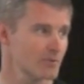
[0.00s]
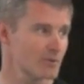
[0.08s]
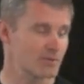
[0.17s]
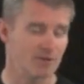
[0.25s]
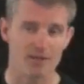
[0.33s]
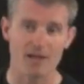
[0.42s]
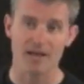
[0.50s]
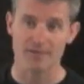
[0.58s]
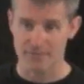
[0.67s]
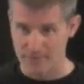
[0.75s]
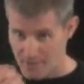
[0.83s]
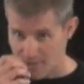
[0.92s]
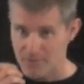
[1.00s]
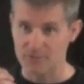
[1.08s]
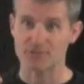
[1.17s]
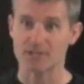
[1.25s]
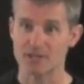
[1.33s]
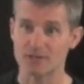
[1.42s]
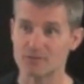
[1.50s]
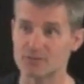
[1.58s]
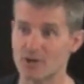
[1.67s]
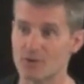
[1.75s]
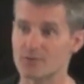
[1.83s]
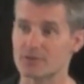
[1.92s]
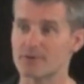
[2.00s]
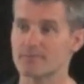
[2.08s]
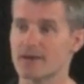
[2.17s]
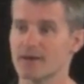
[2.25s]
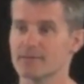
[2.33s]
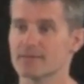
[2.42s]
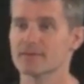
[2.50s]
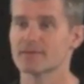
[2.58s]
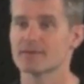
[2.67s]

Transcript: with their life, they're singing a new song with their mouth.